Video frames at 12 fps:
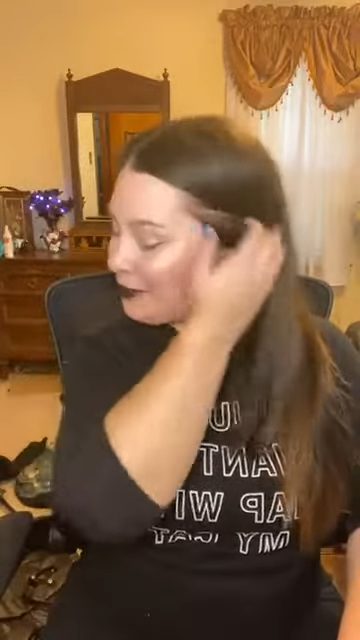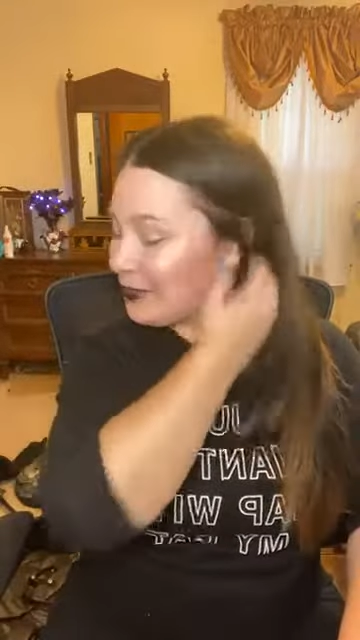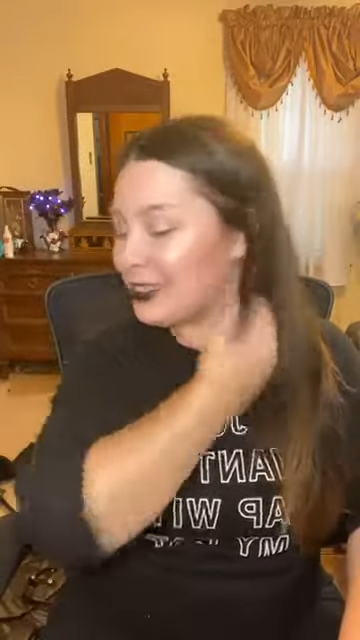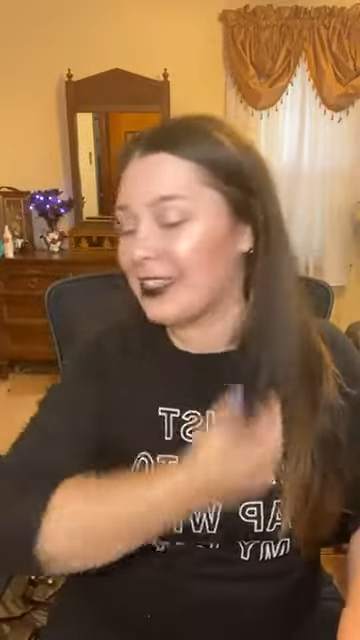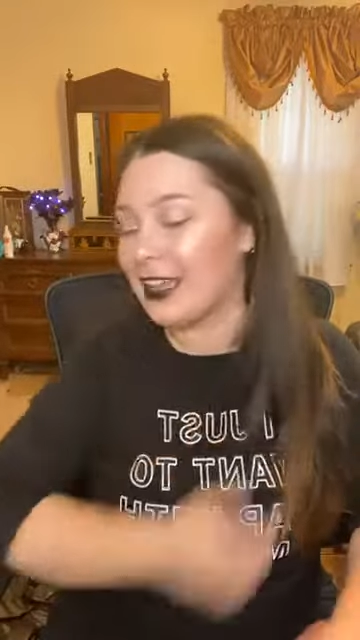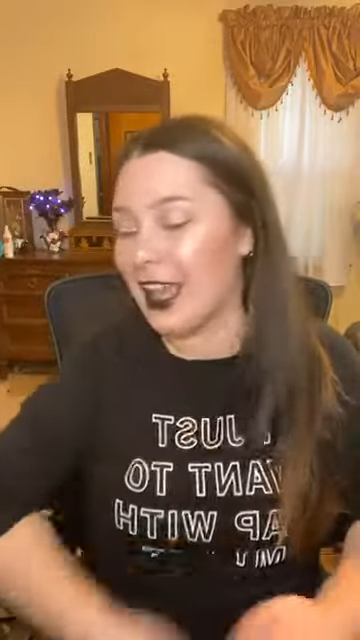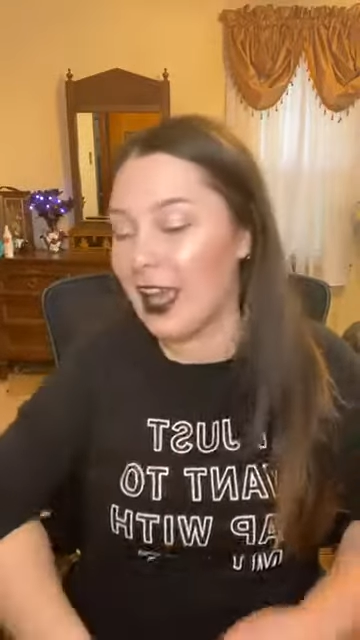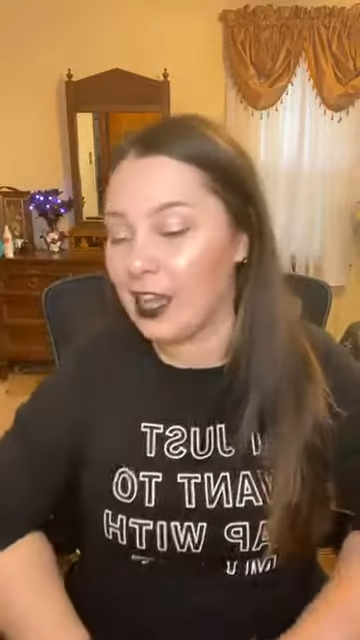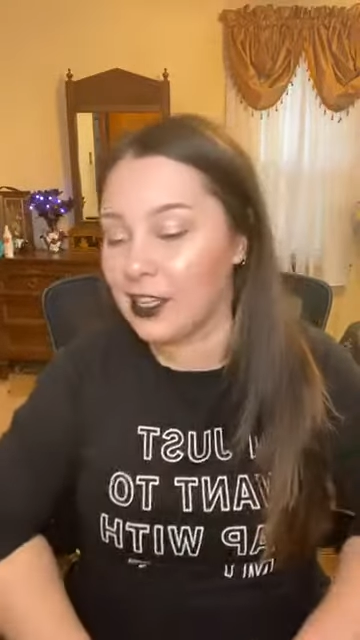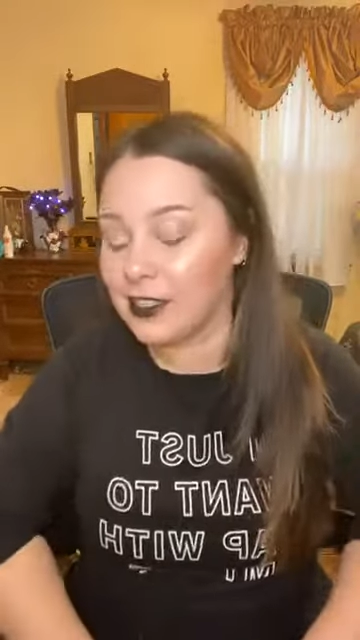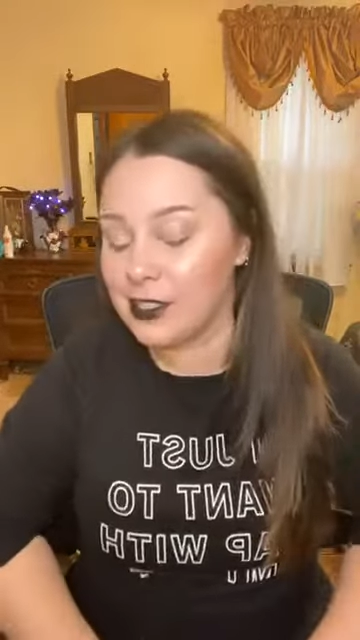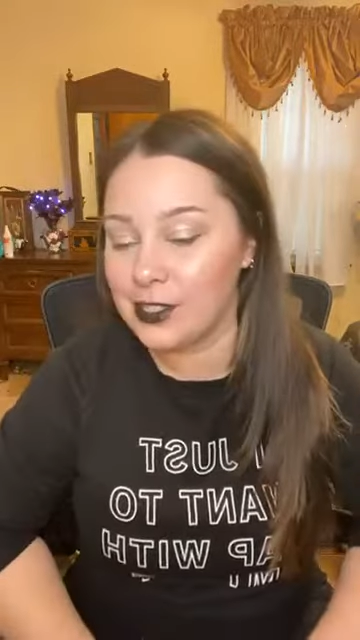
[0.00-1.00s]
Yeah,
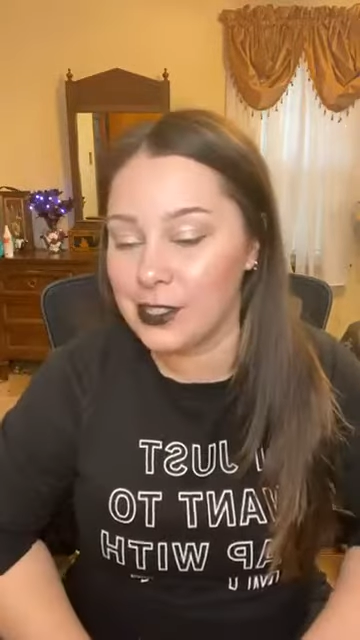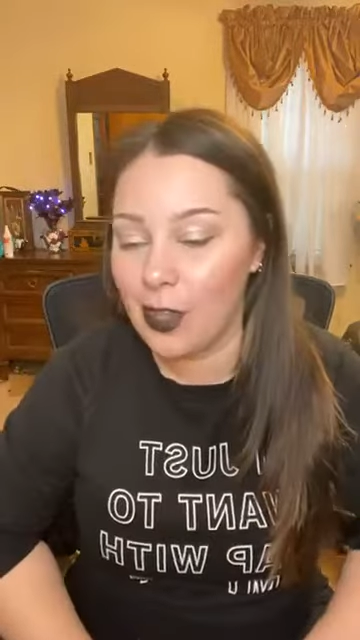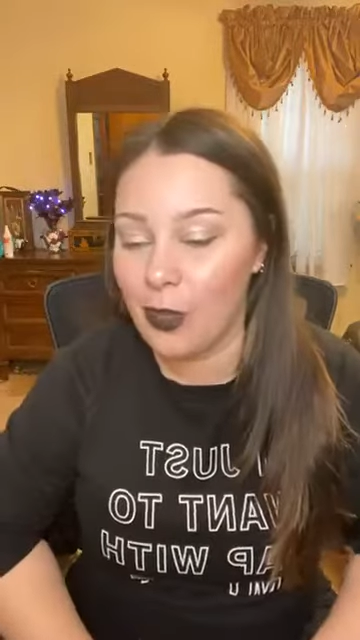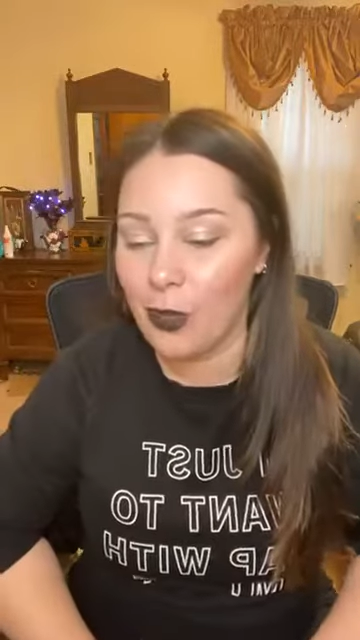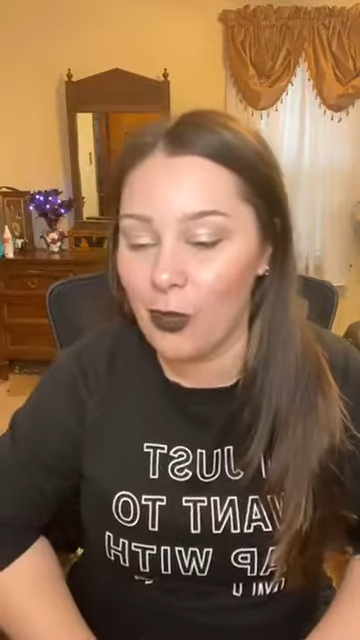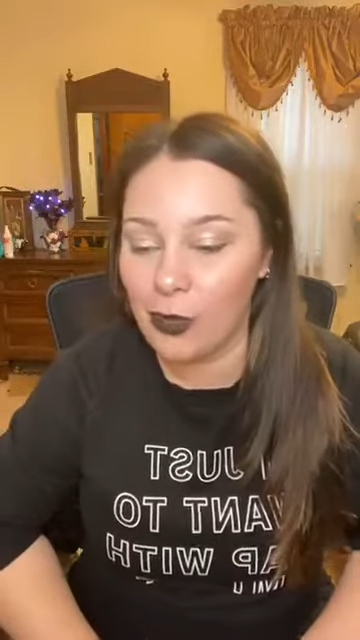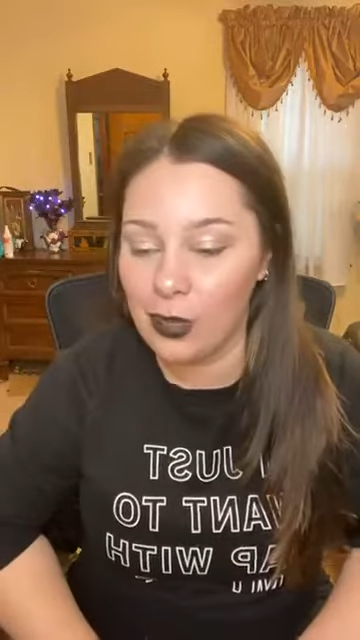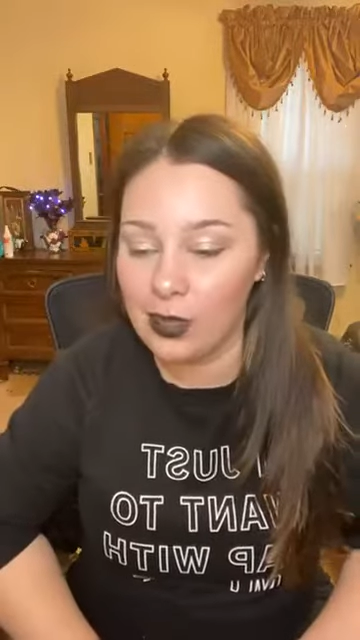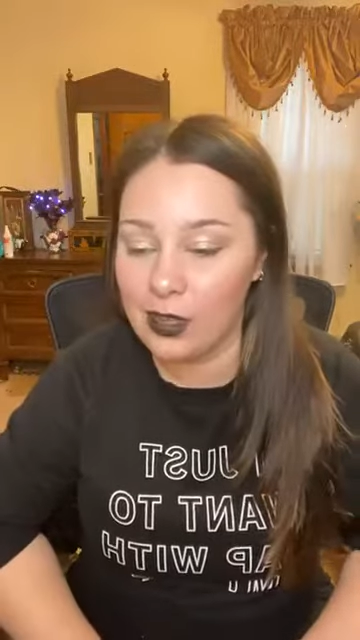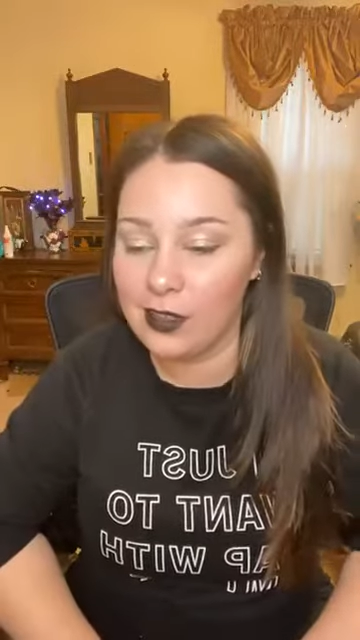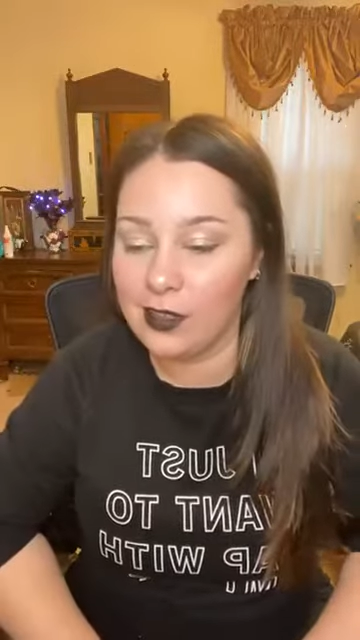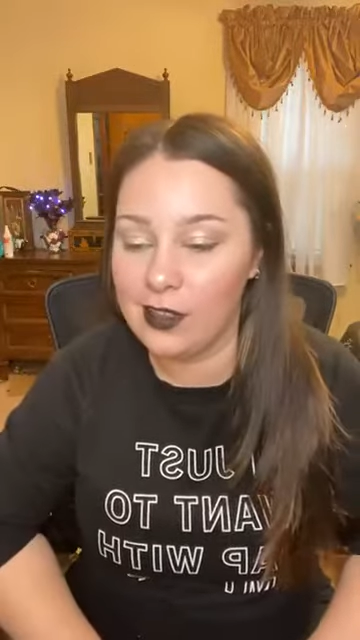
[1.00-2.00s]
so
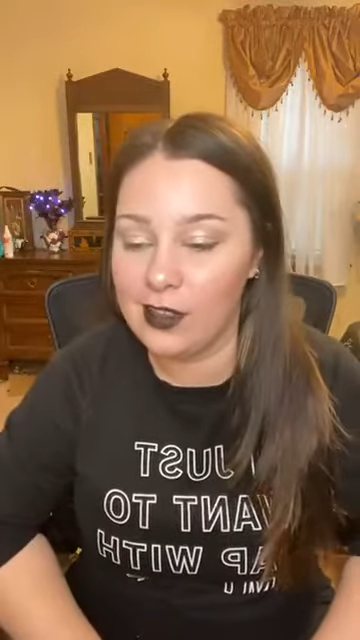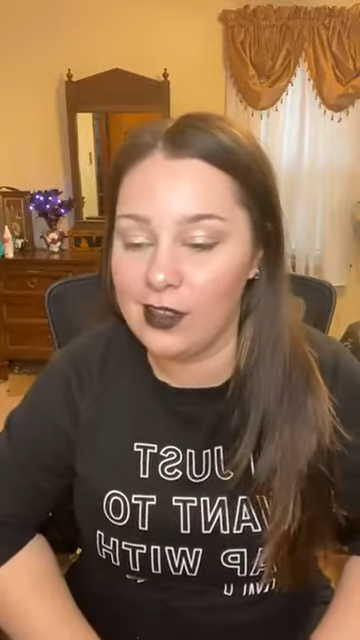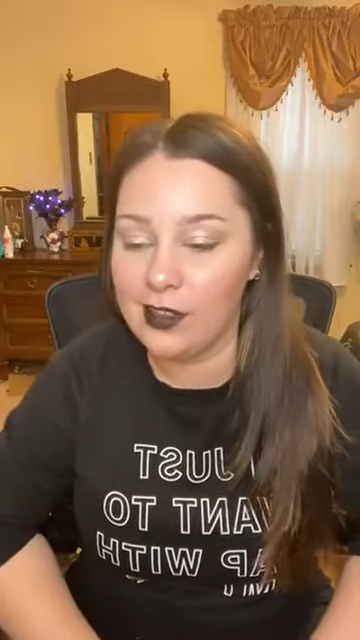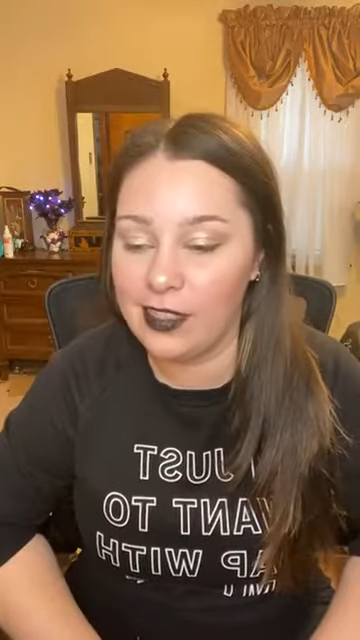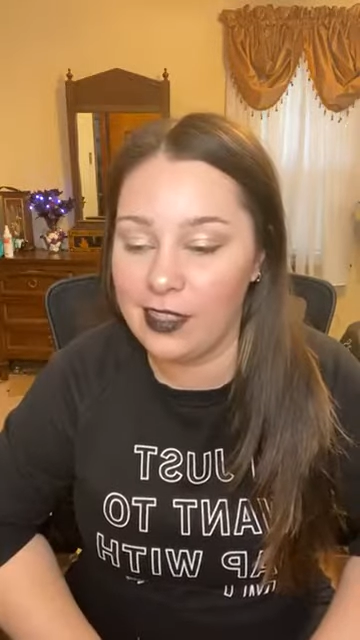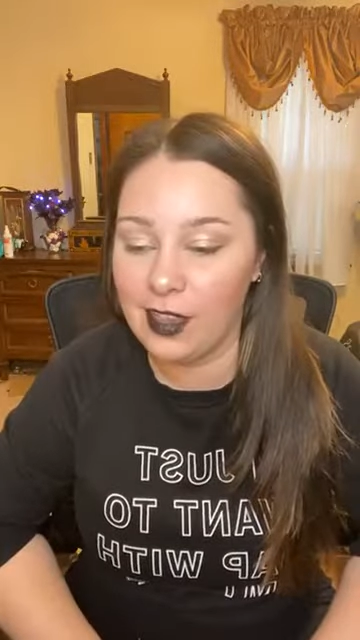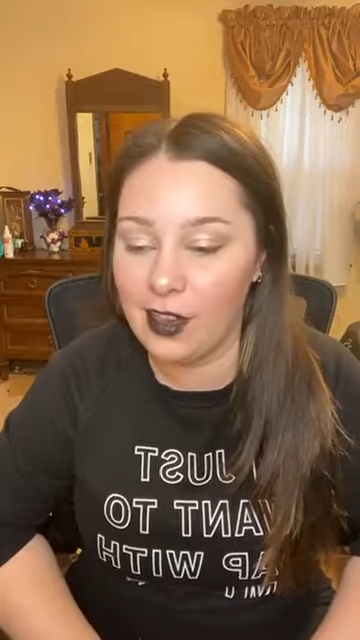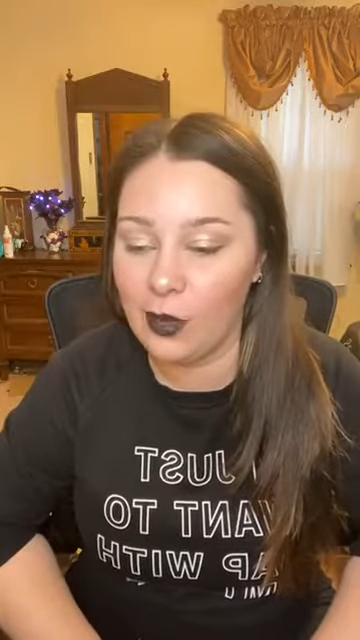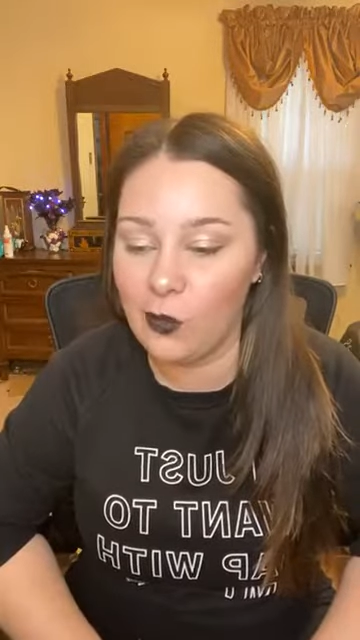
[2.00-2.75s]
there